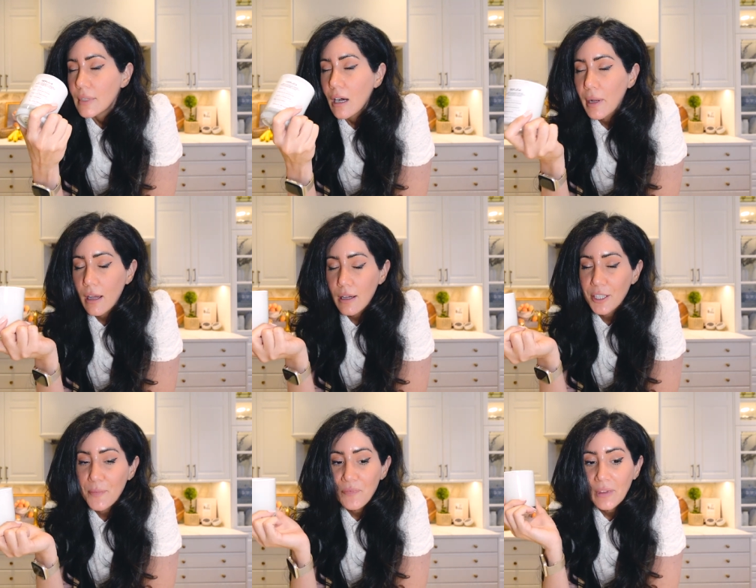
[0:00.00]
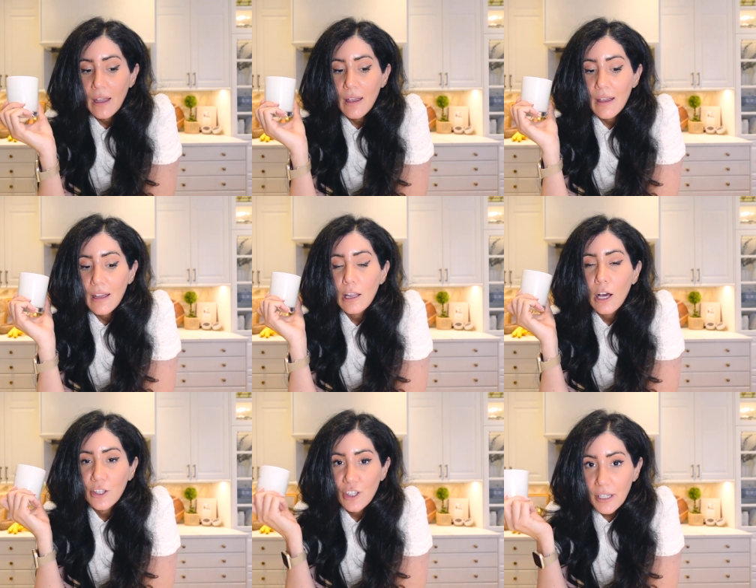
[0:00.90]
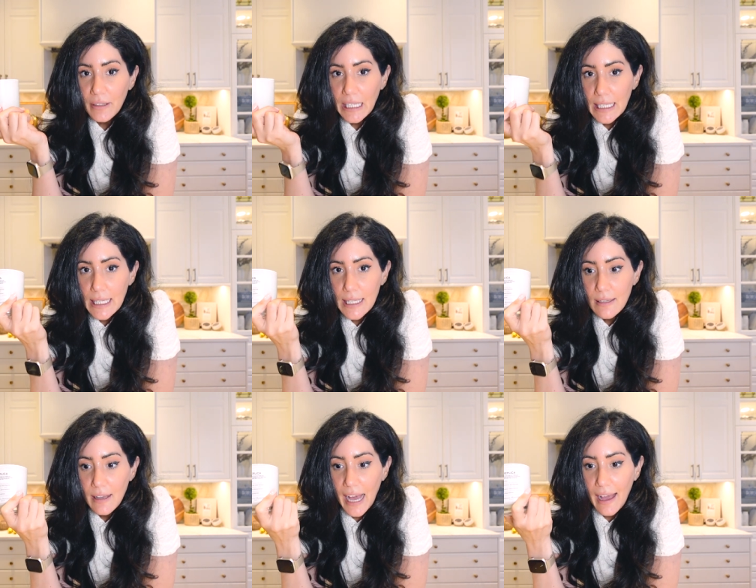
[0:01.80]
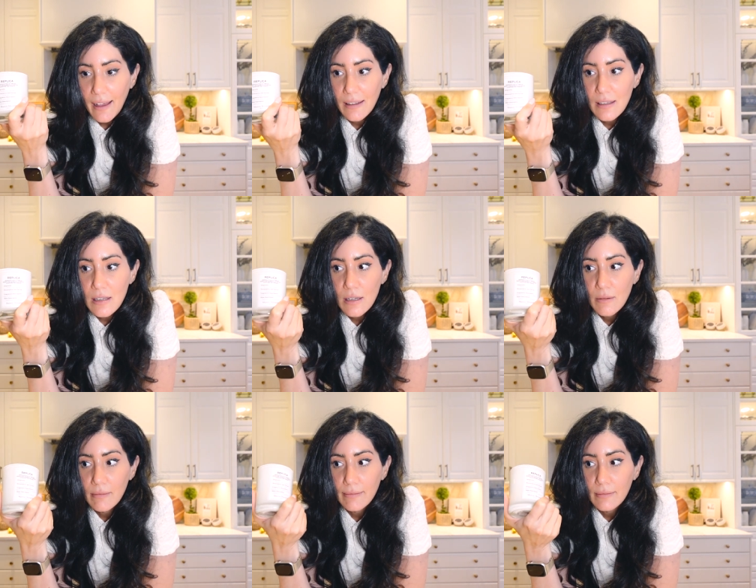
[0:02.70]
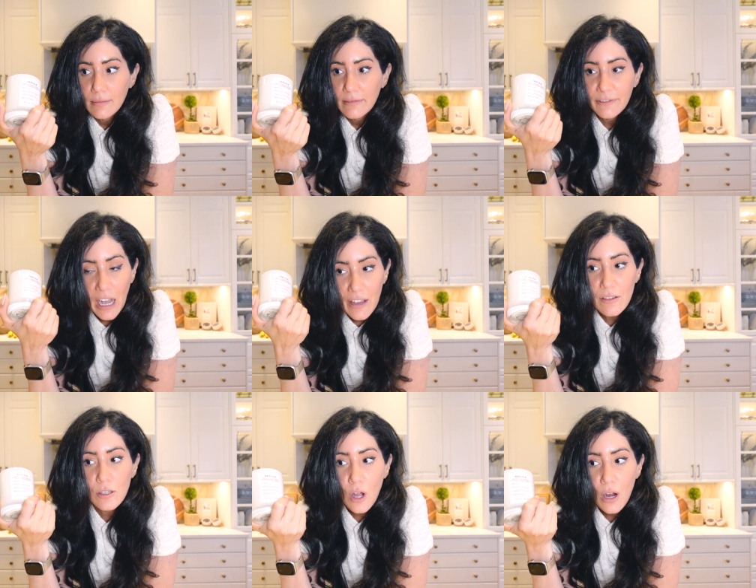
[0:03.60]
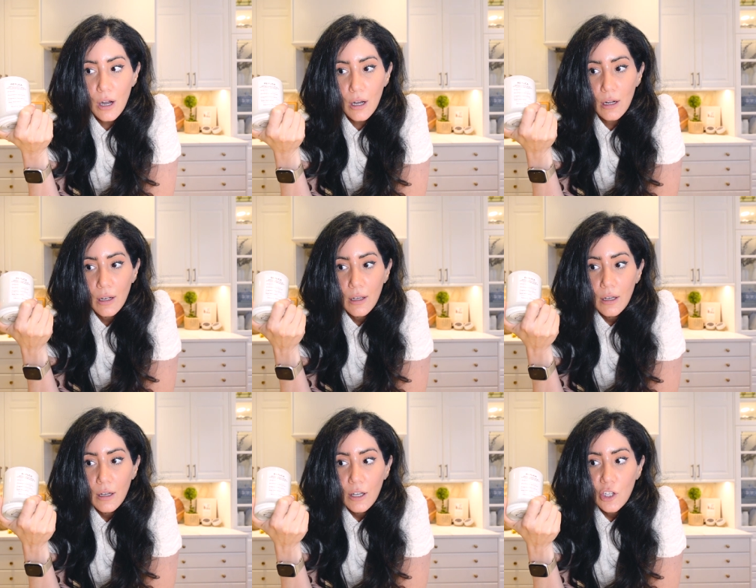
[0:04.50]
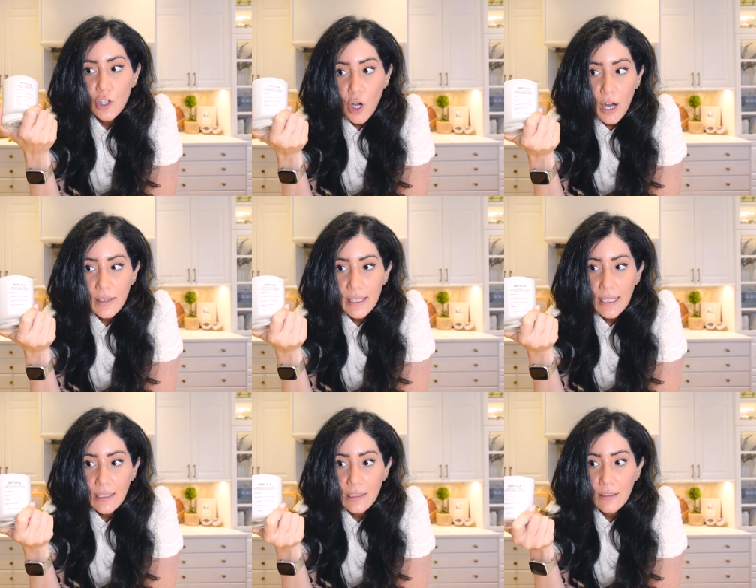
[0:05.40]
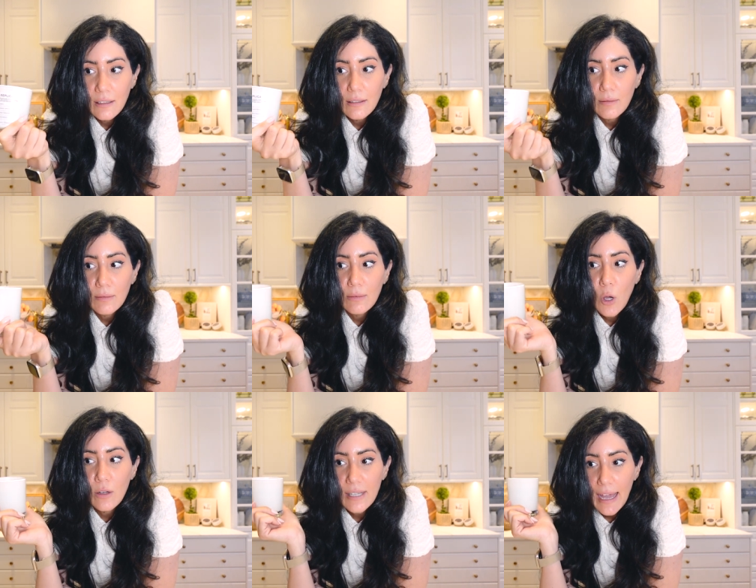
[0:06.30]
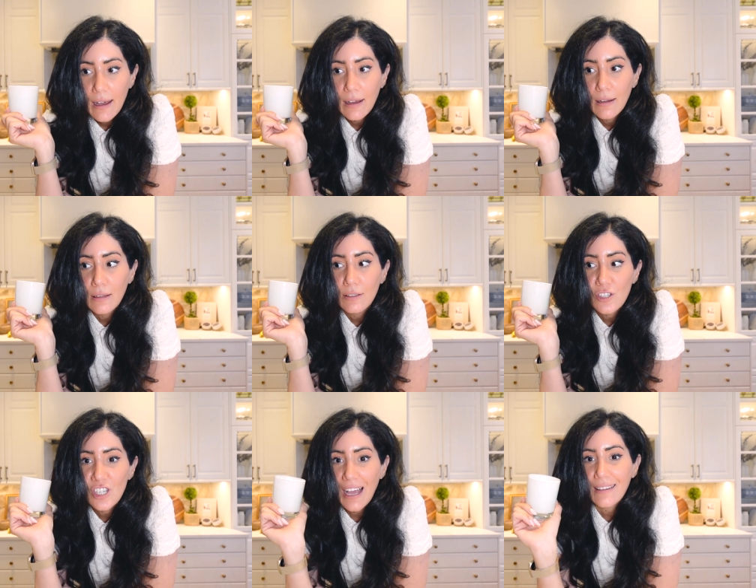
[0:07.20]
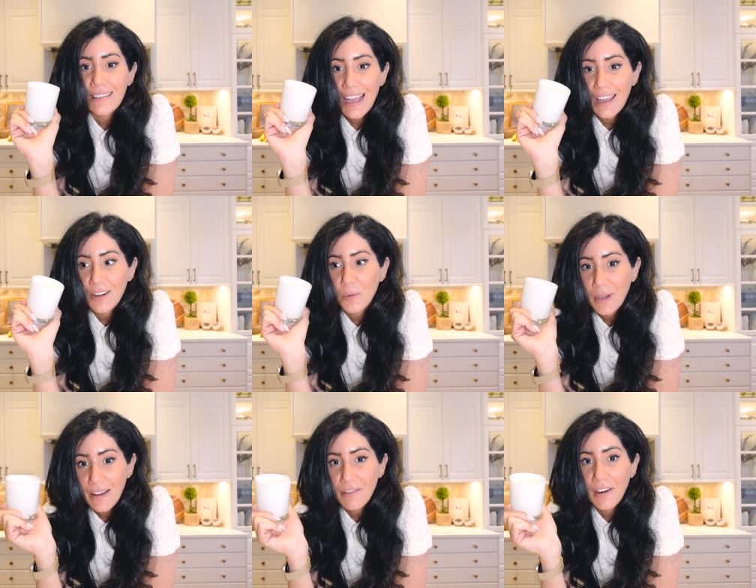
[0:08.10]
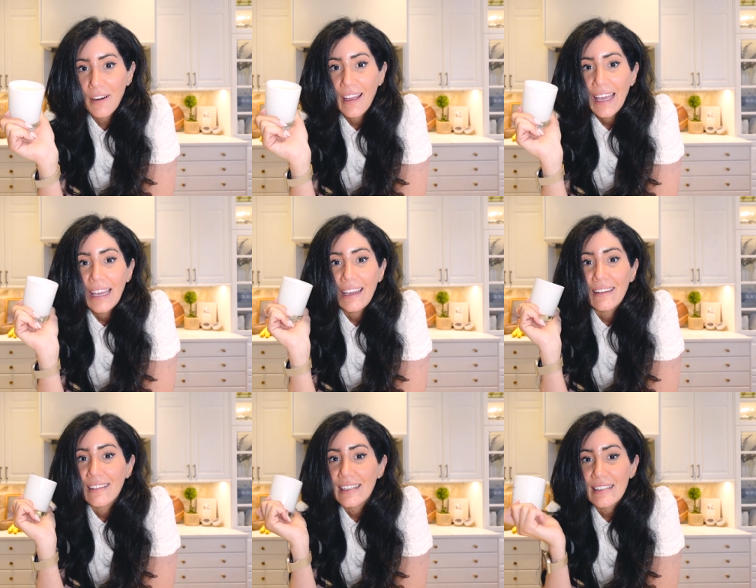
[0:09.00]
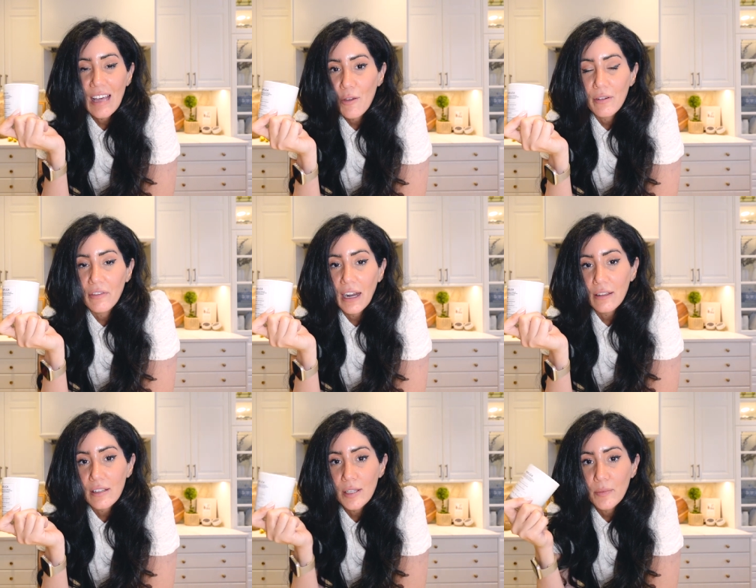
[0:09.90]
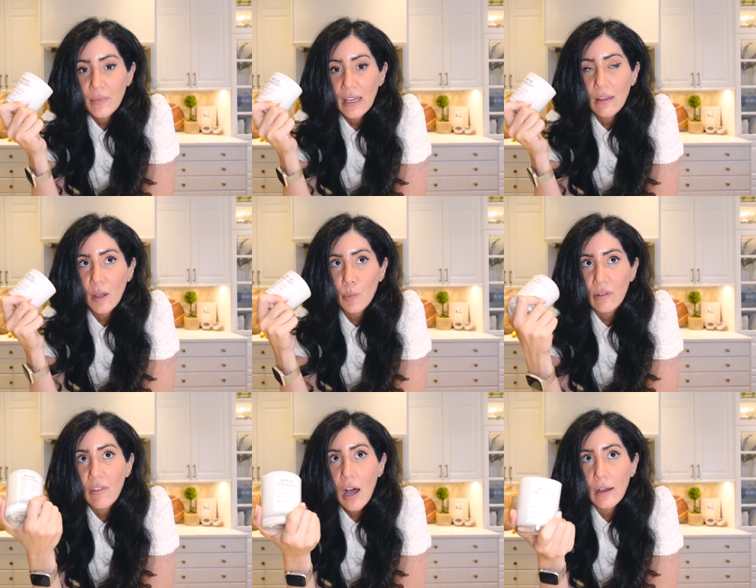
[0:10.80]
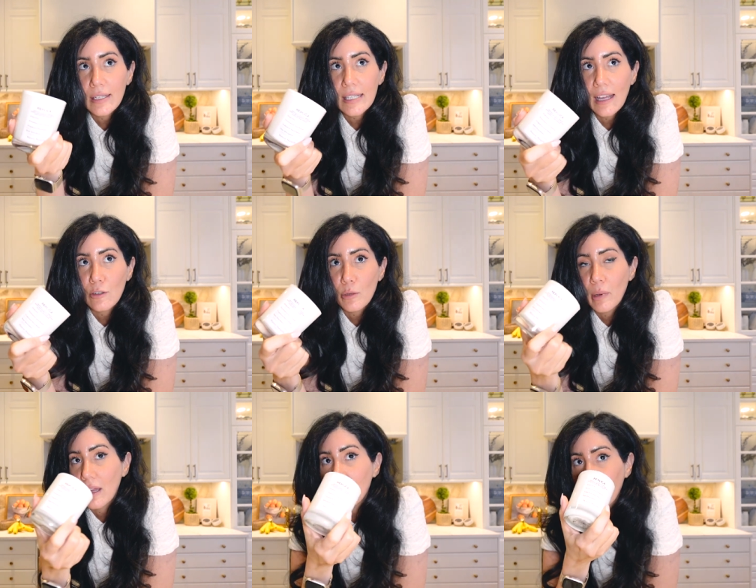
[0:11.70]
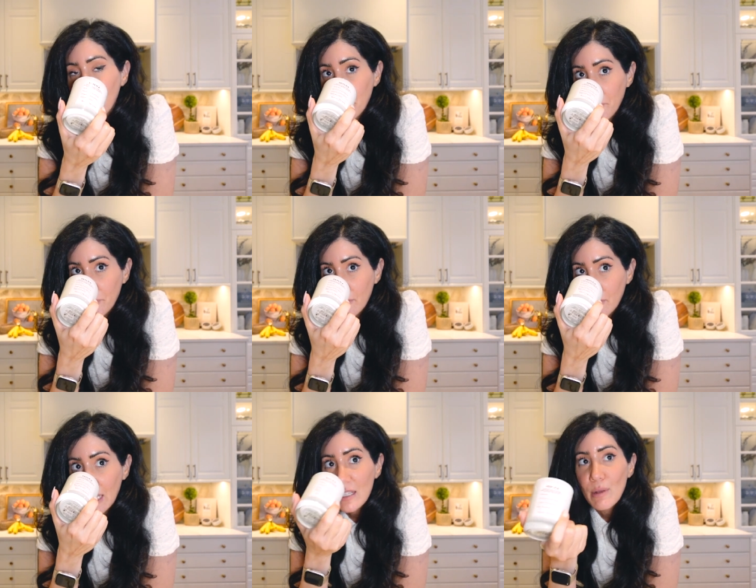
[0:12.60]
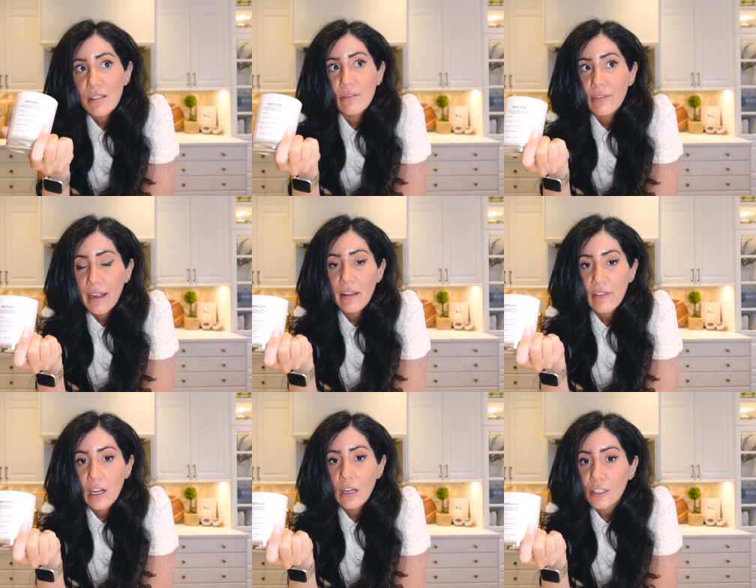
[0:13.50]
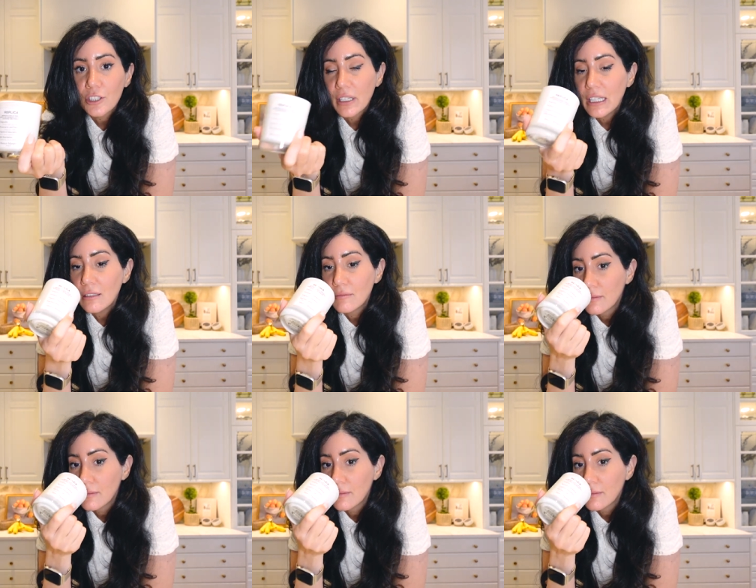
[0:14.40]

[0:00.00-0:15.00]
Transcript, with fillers: my gosh, luxurious and 5-star garden, hotel, jardin, whatever, in south of France, in like Provence, Saint-Tropez. Like, smells very, very luxury.